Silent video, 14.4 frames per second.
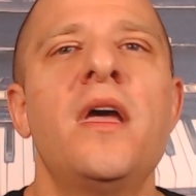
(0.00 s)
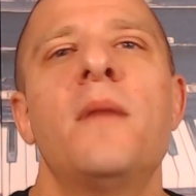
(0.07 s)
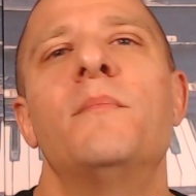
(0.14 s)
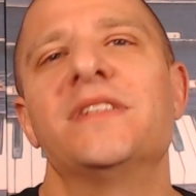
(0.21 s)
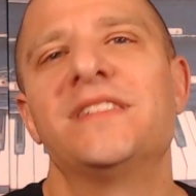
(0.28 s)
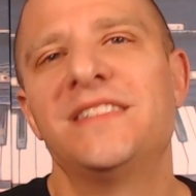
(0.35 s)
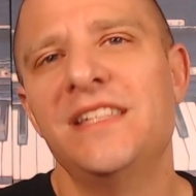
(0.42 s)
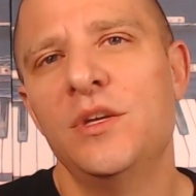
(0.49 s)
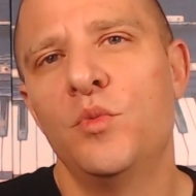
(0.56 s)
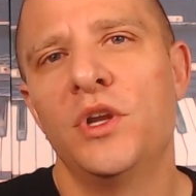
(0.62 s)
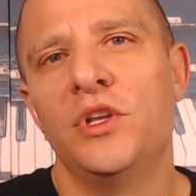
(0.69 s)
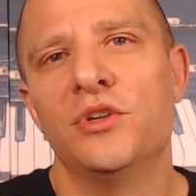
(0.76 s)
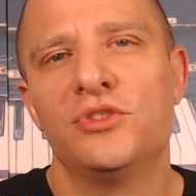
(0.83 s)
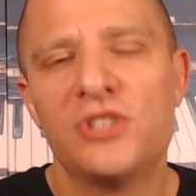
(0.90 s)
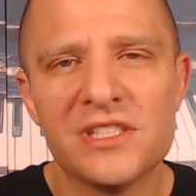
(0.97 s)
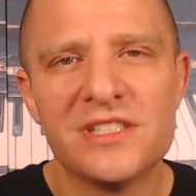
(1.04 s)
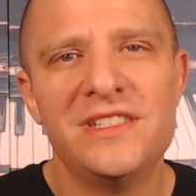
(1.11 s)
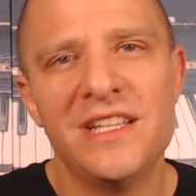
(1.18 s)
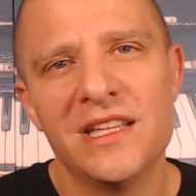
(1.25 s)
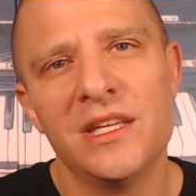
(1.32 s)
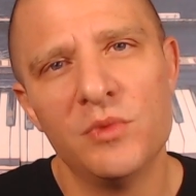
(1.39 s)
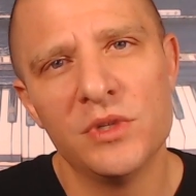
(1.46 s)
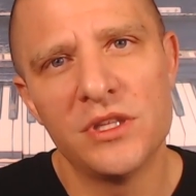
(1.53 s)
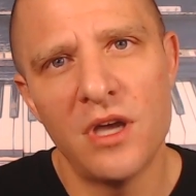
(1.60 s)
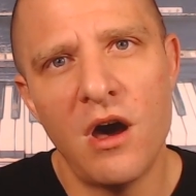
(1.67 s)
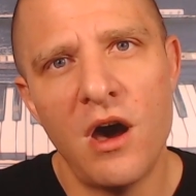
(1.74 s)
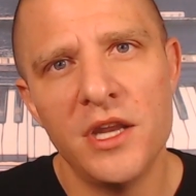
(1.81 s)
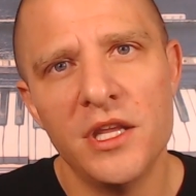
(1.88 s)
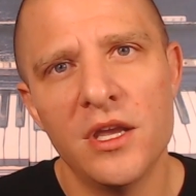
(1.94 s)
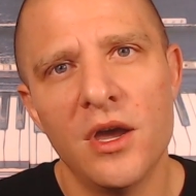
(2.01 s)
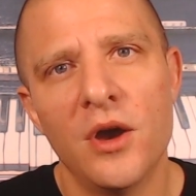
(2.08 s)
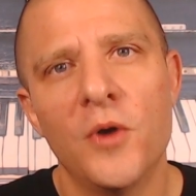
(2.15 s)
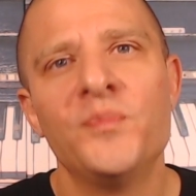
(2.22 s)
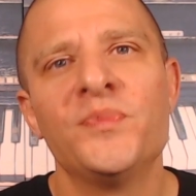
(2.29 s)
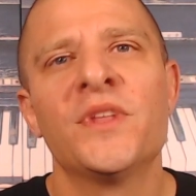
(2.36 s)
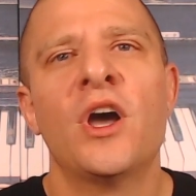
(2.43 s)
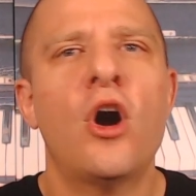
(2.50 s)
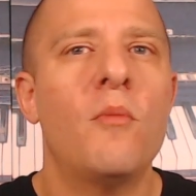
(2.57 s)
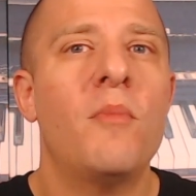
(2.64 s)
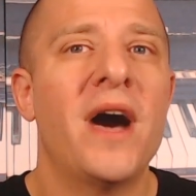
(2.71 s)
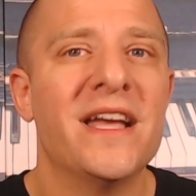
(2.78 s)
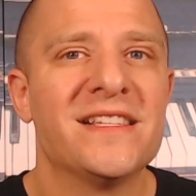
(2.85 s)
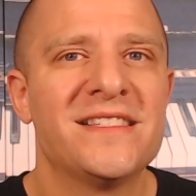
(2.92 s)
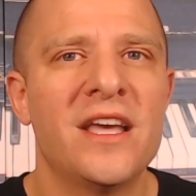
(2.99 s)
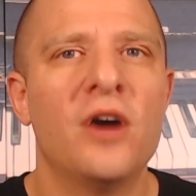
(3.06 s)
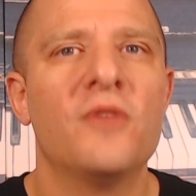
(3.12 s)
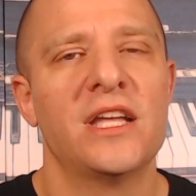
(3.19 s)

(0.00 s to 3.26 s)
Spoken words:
But see, when you're just dealing with the audio all by itself,